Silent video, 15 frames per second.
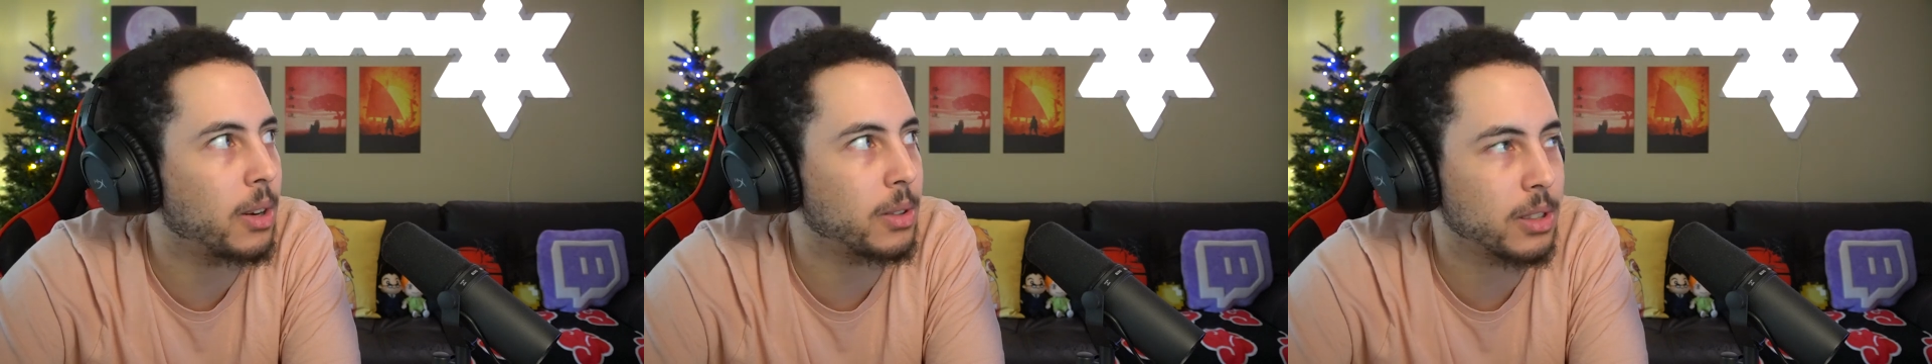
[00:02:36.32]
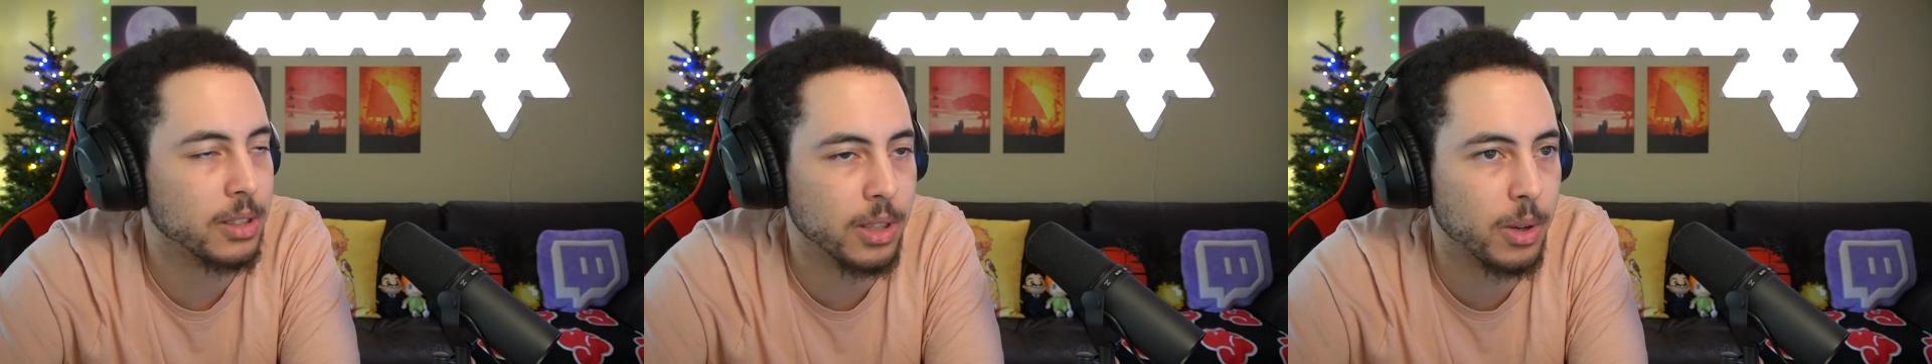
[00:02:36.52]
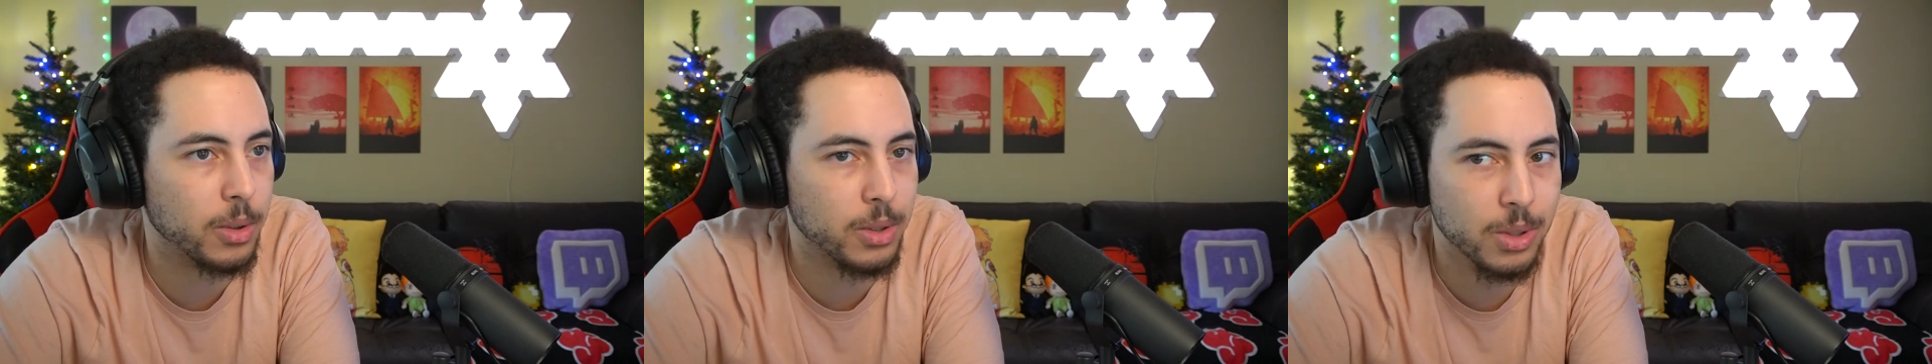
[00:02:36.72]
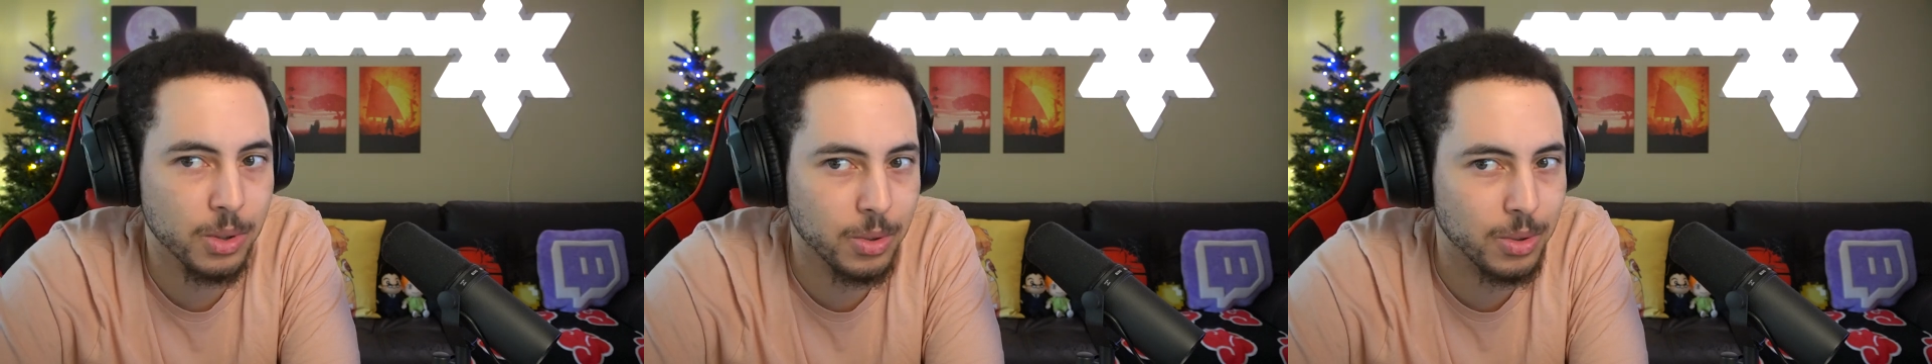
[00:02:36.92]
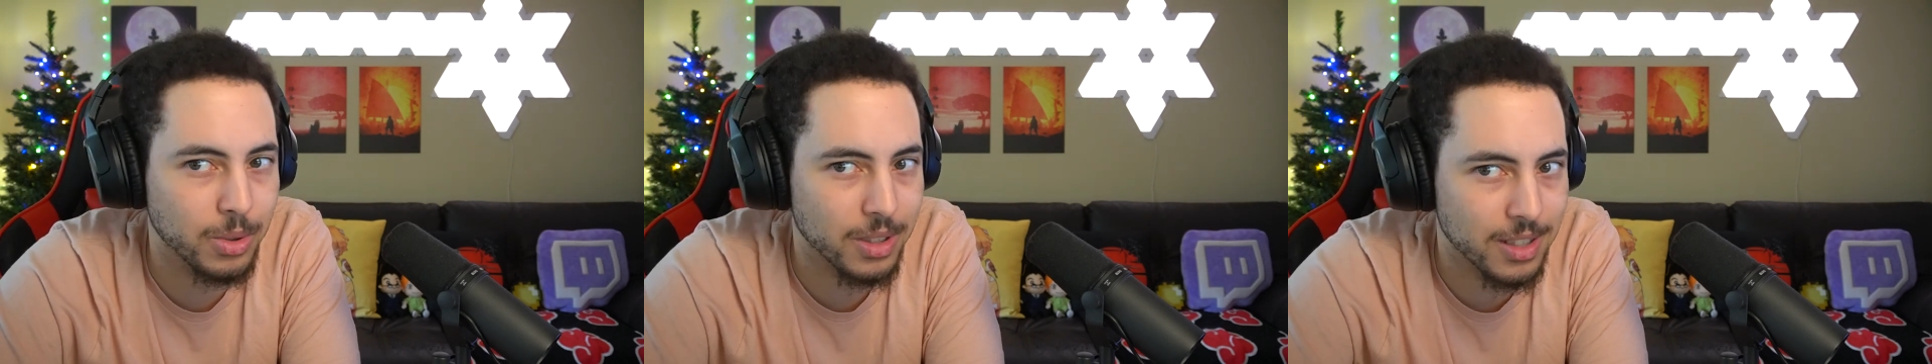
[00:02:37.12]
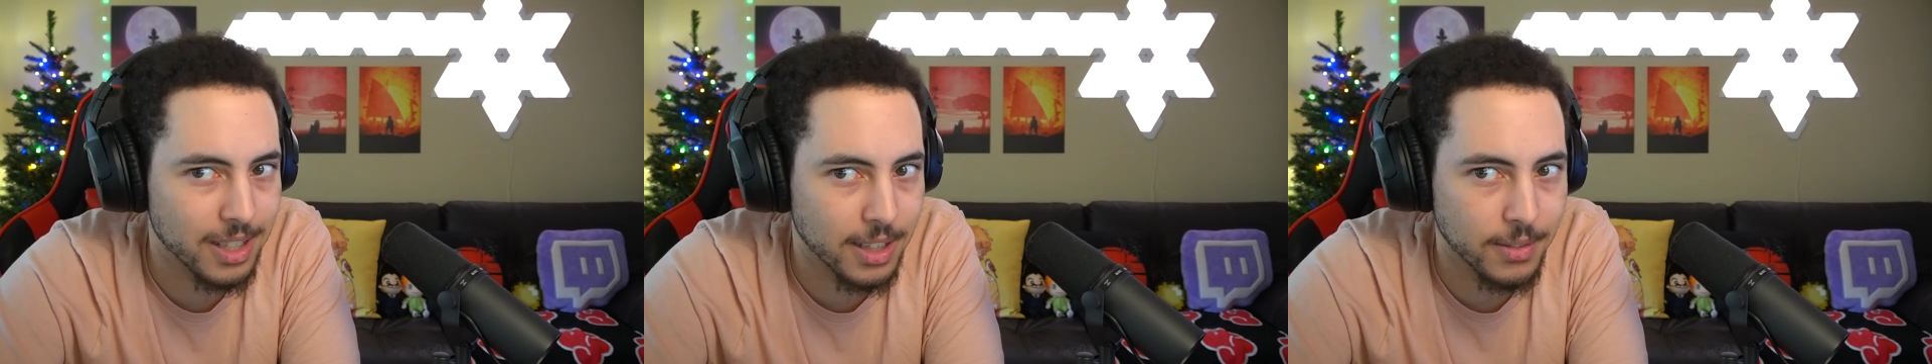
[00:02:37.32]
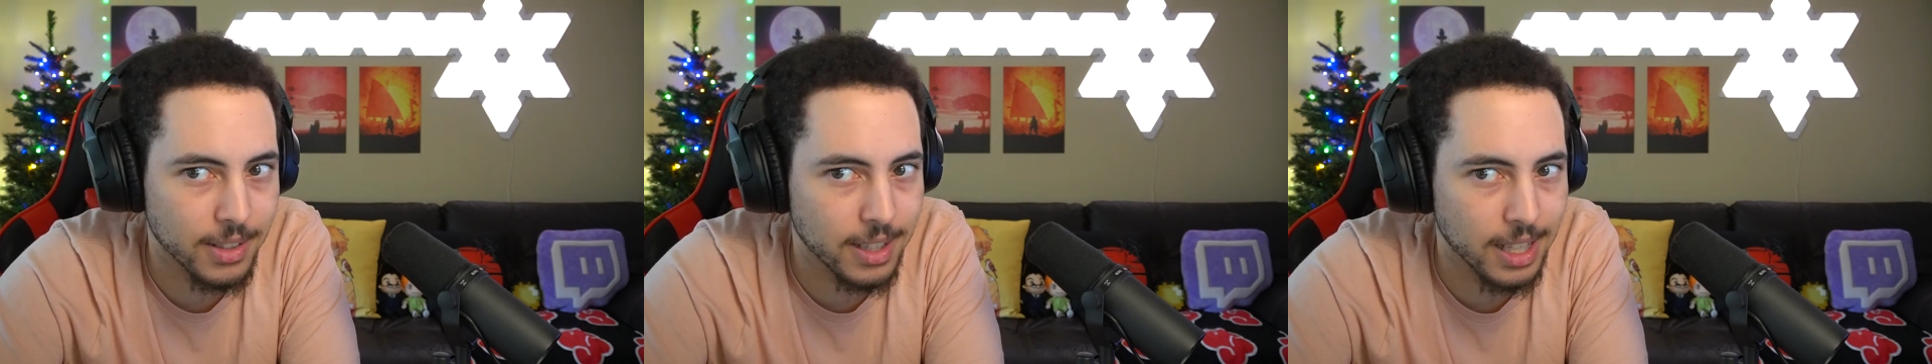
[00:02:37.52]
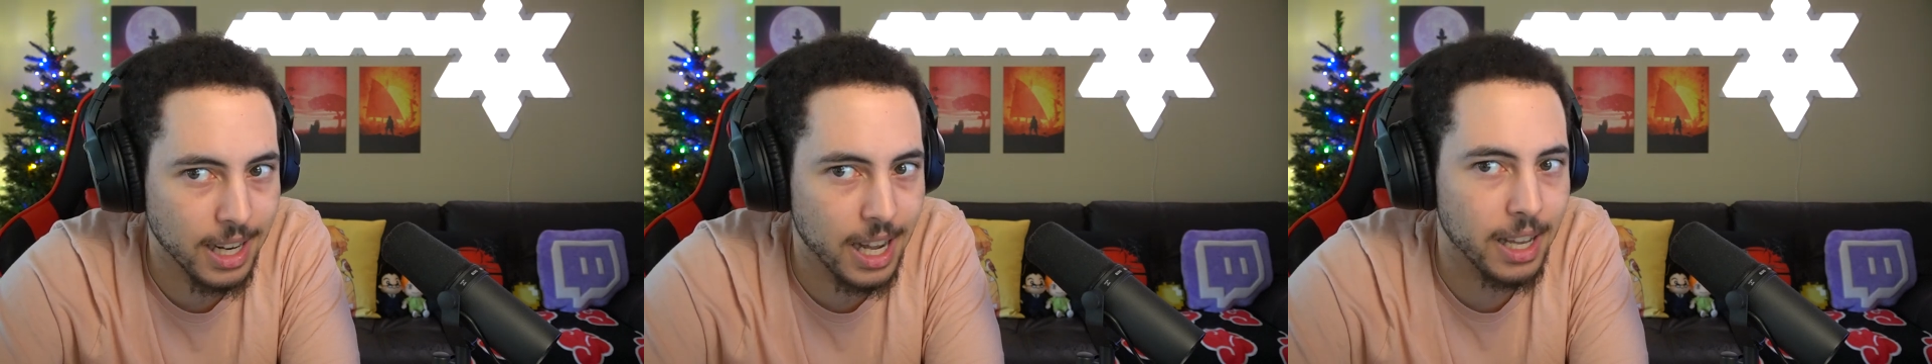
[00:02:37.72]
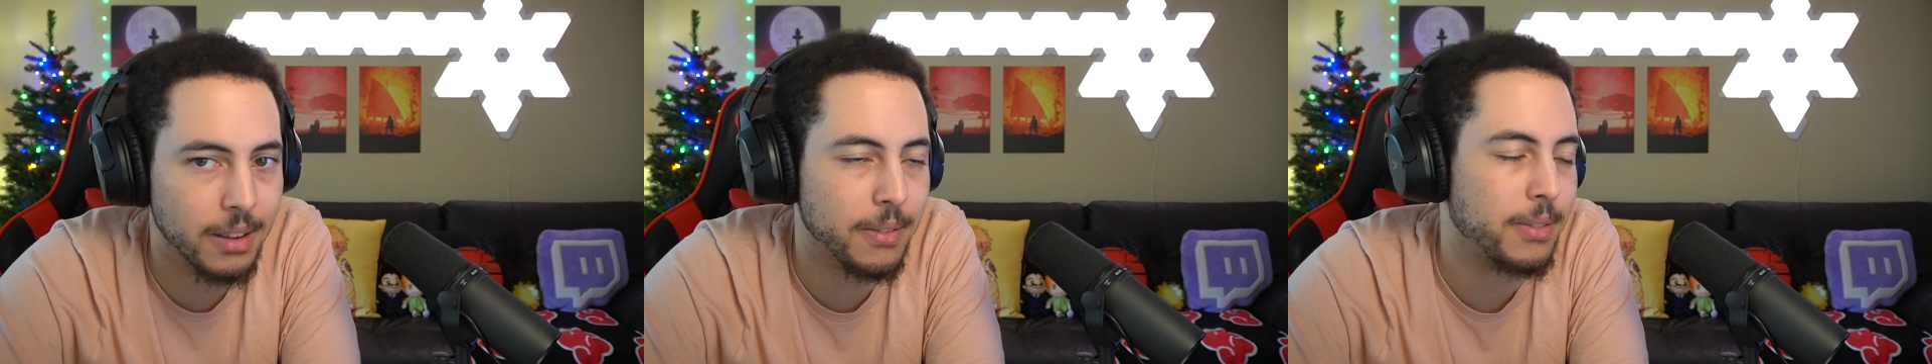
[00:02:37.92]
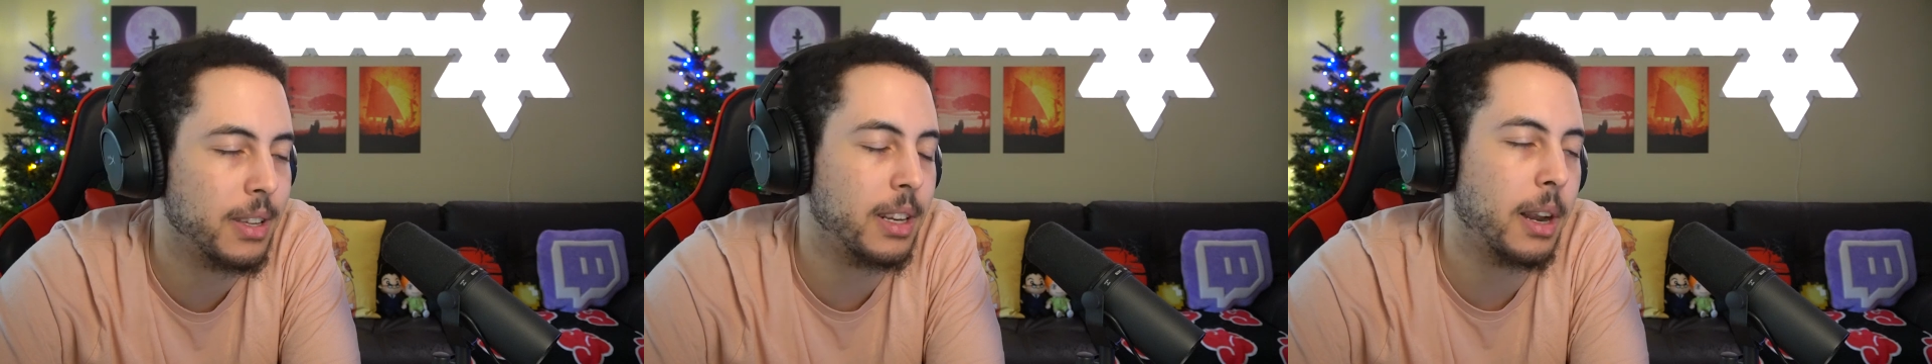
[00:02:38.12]
oh, he's going to school, he's living the
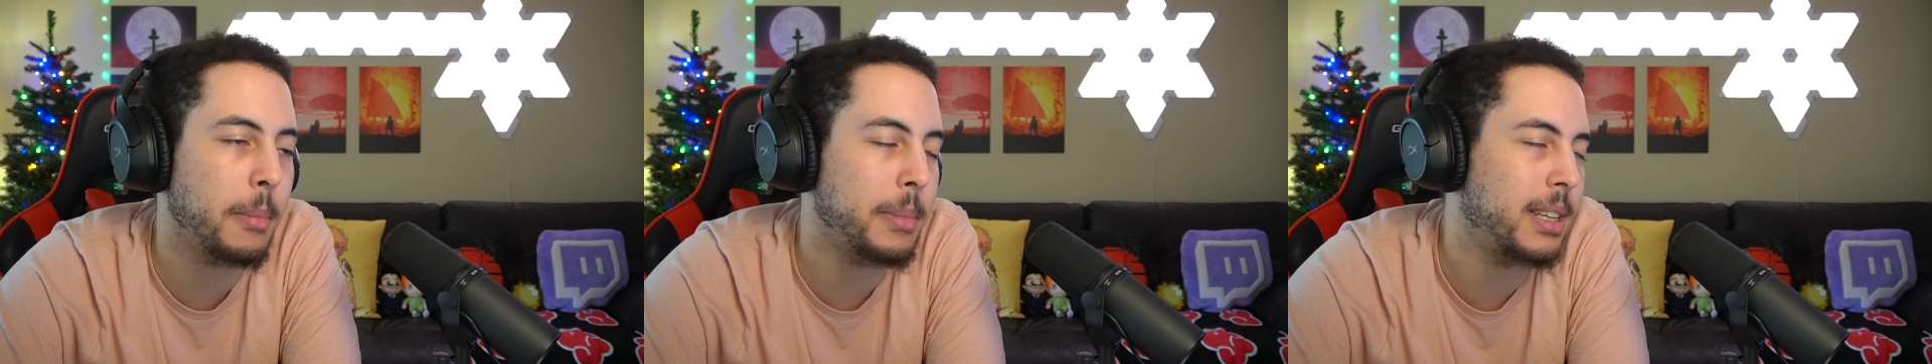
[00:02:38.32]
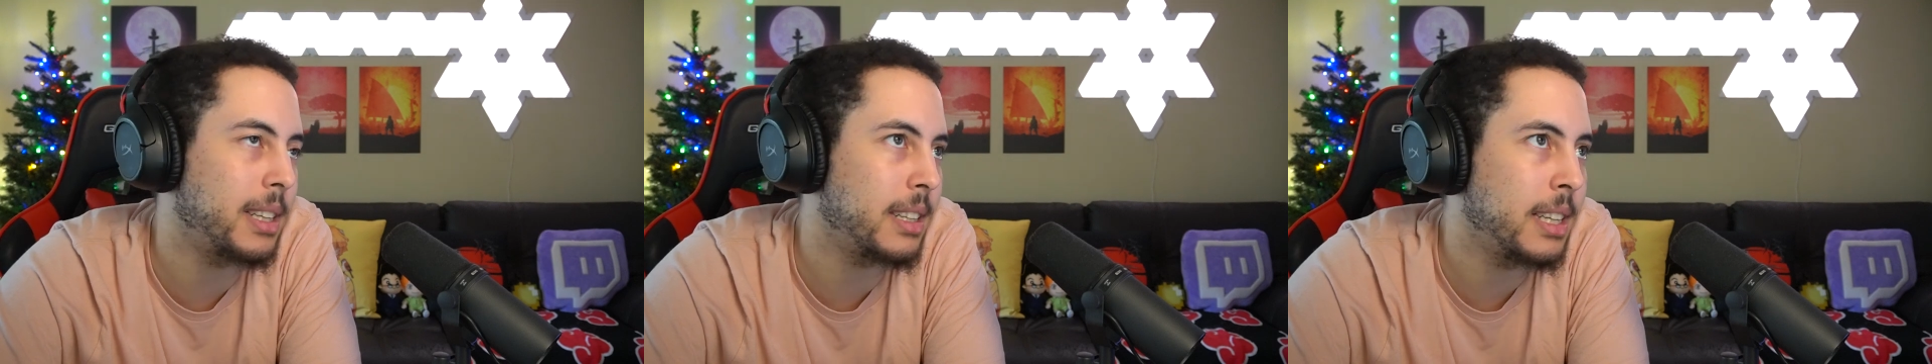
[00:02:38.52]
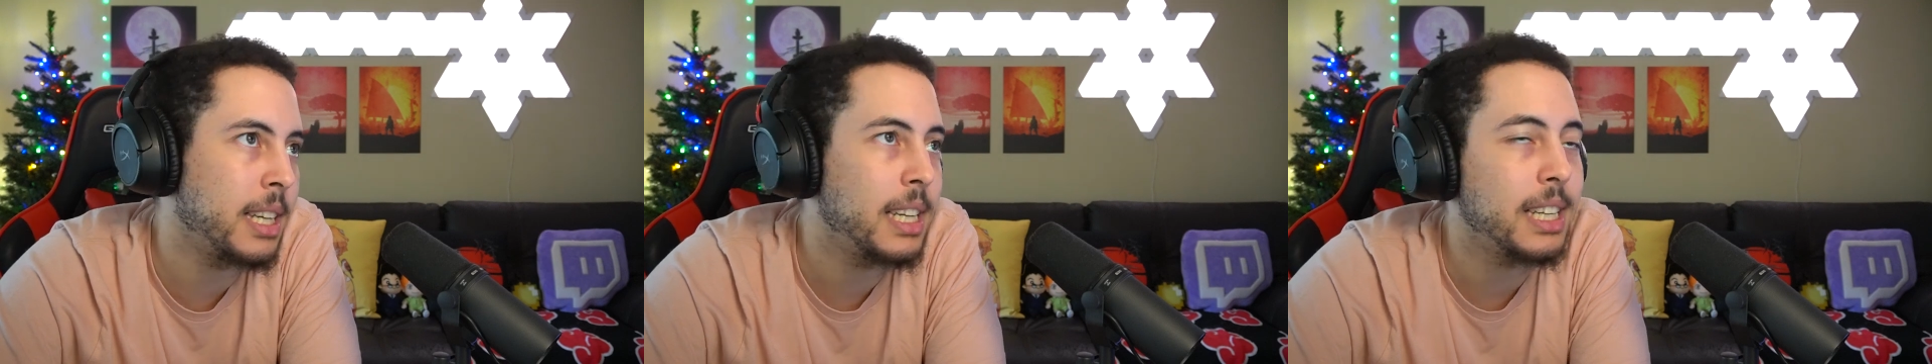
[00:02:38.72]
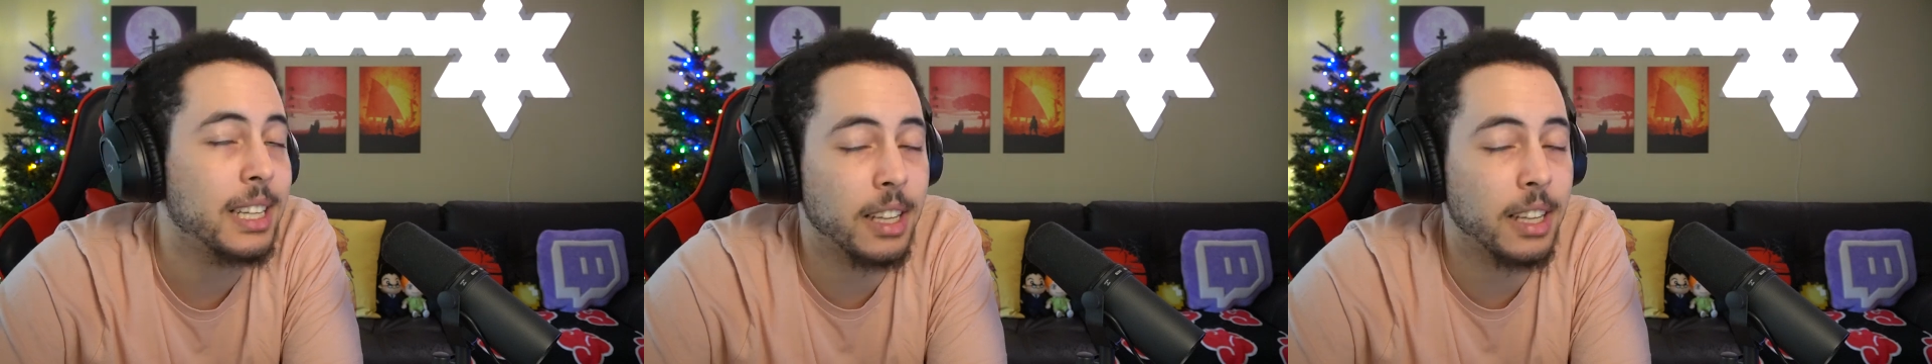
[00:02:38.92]
life, you know, I mean,